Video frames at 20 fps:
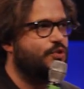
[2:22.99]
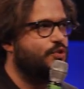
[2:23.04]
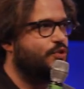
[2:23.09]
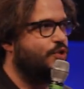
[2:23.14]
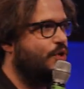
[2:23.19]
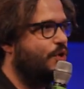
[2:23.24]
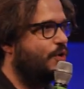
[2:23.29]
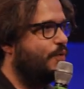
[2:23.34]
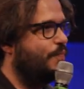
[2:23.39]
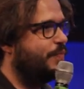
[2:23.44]

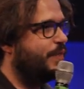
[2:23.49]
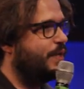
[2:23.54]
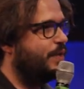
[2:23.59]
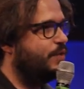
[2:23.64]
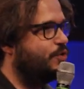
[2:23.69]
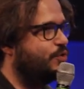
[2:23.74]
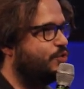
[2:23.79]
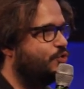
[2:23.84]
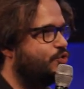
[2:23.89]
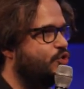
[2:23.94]
So
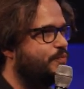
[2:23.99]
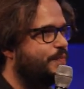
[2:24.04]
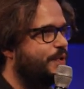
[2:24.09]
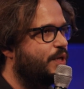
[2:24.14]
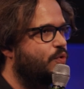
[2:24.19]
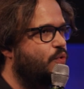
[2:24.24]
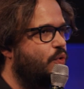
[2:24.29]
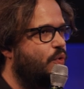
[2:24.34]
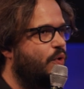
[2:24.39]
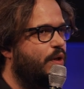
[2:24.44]

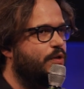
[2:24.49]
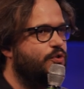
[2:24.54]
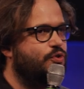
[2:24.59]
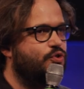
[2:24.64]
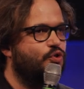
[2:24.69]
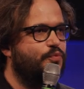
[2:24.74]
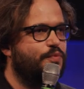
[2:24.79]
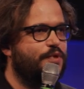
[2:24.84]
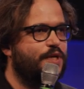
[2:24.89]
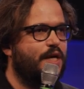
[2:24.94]
super cool
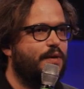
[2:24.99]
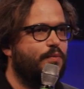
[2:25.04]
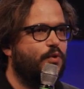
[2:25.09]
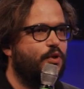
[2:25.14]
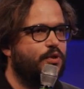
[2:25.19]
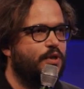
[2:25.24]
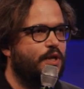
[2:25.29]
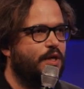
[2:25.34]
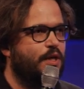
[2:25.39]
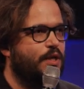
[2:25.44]
to be
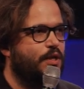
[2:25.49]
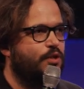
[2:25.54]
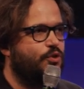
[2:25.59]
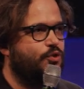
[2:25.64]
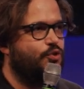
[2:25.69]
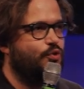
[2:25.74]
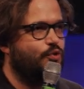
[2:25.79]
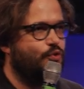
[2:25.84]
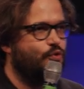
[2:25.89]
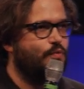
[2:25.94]
able
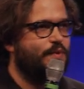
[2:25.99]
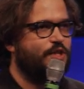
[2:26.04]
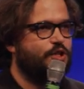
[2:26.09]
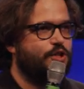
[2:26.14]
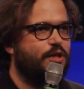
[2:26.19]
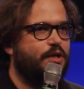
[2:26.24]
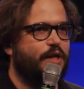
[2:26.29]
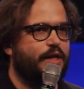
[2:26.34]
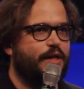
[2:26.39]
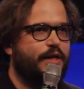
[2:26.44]
to do
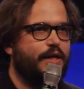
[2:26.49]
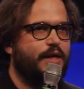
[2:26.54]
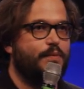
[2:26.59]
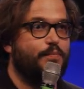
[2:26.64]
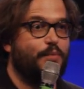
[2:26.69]
machine learning in